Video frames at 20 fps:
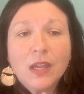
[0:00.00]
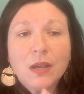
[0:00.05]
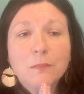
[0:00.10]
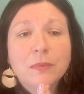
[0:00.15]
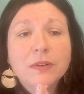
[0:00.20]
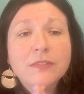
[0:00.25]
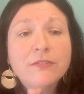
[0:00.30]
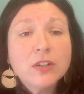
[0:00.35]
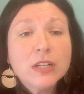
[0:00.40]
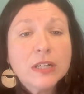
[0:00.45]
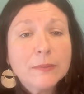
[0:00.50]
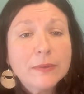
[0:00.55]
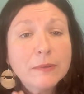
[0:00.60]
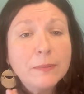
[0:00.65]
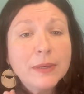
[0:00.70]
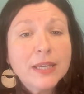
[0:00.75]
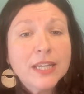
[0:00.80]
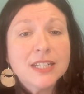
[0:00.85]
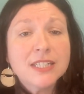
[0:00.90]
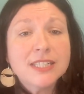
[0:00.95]
before we
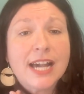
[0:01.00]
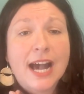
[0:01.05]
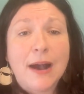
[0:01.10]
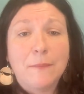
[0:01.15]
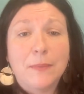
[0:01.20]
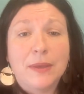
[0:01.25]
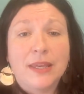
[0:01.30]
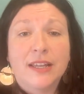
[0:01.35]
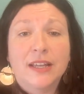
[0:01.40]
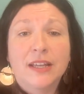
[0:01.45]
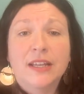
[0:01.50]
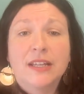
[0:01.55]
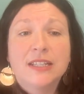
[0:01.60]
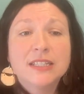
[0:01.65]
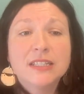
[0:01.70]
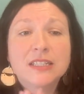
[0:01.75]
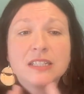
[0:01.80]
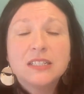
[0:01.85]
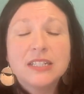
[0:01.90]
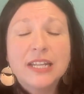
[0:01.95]
begin tapping,
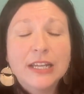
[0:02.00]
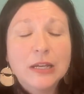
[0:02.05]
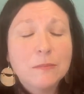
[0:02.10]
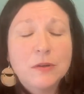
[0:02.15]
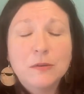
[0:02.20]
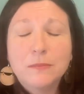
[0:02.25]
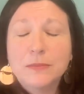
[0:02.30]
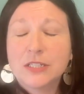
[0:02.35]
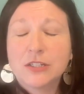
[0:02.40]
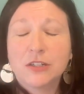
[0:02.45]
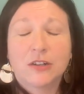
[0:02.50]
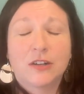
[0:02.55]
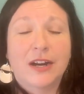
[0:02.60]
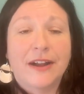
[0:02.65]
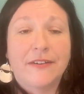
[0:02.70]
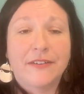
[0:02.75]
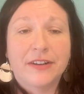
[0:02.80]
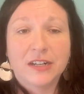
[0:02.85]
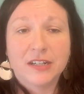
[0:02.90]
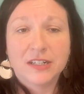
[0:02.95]
let's just take a moment to
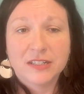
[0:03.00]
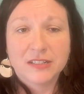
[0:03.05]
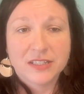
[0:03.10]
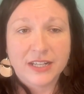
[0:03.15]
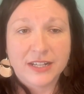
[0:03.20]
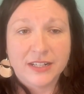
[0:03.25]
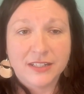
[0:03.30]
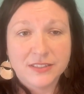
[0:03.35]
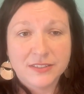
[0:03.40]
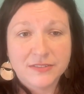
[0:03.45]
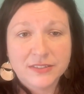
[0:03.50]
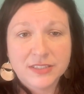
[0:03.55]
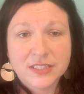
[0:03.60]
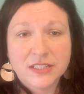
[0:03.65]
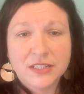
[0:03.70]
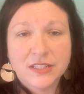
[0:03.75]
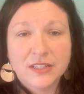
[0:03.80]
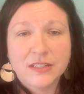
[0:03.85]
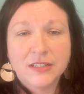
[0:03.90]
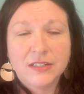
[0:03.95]
ground ourselves.
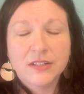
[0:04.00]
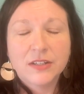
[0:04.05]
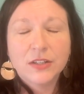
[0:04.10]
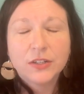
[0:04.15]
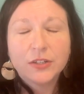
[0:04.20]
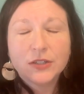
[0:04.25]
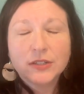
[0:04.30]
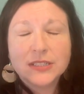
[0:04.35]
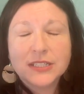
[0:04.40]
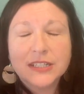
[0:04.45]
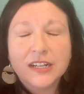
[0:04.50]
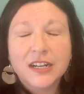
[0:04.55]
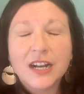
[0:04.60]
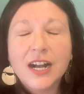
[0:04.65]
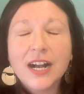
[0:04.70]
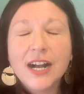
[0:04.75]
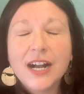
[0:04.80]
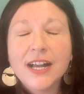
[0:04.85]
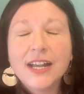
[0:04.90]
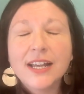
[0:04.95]
Close your
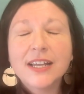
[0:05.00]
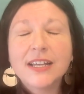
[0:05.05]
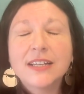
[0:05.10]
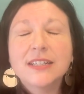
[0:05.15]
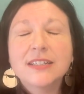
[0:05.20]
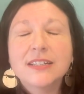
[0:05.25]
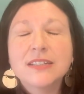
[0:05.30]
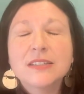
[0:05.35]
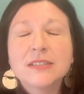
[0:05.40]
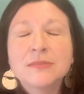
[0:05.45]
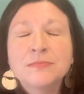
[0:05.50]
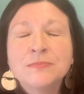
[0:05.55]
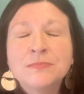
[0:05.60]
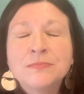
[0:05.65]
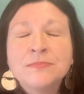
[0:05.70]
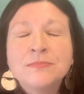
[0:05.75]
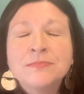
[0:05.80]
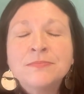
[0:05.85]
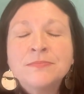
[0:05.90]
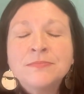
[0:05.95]

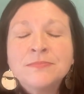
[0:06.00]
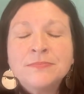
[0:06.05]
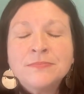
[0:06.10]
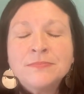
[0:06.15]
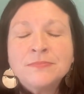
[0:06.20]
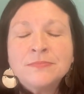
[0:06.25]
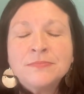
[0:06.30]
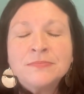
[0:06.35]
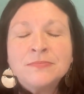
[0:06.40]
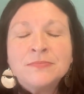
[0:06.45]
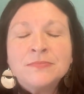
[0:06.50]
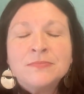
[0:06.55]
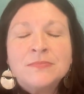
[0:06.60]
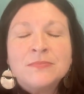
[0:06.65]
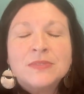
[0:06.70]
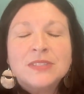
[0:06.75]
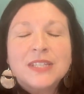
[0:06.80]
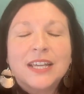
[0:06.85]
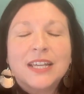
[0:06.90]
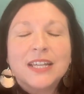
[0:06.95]
eyes,
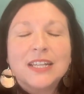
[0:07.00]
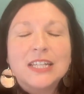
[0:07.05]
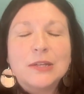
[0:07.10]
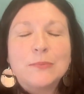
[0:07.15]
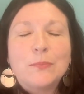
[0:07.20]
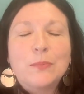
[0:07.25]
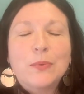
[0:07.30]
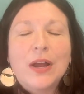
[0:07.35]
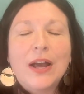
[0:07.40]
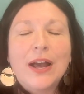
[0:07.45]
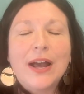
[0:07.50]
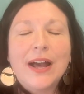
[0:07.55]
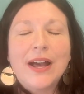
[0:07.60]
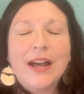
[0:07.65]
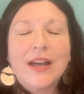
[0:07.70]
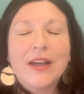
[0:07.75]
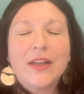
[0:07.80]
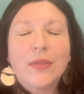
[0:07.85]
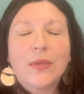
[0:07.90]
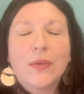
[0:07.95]
take a deep
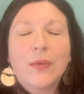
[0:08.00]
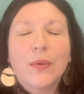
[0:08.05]
breath,